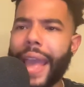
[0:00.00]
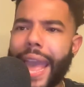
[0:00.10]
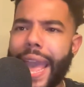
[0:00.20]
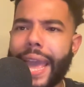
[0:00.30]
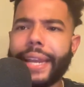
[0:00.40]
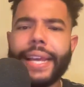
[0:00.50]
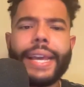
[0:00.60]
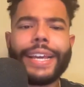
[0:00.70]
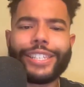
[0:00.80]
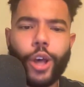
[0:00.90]
And
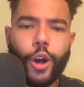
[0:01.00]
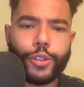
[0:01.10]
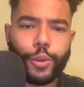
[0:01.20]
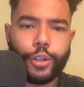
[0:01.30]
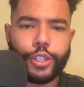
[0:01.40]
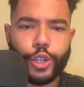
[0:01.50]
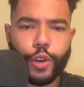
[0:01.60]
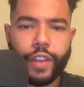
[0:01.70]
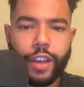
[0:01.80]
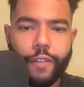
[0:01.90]
is also
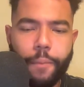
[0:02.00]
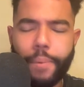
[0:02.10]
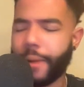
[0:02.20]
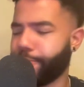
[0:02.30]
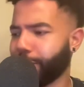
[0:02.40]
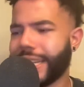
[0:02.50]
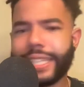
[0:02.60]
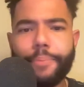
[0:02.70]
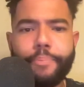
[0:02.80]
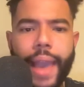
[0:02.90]
deserving of it. But let's
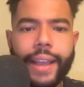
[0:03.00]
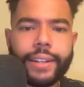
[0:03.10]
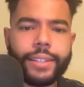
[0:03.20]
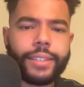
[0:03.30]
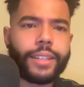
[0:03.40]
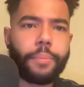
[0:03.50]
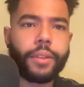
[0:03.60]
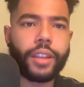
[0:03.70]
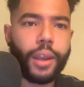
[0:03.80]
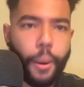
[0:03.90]
get back into some
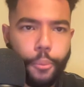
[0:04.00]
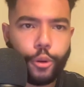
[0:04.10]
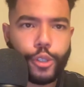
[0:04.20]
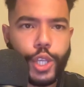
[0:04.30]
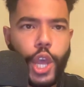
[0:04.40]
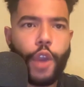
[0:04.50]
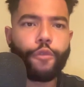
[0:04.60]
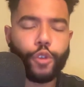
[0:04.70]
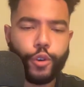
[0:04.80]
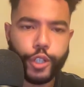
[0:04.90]
of the numbers
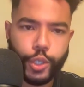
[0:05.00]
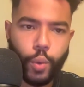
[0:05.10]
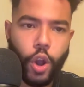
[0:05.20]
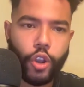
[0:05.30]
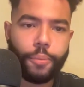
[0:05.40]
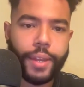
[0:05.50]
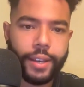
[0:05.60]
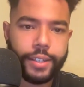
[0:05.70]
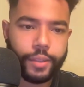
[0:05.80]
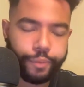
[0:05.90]
for Christian Walker because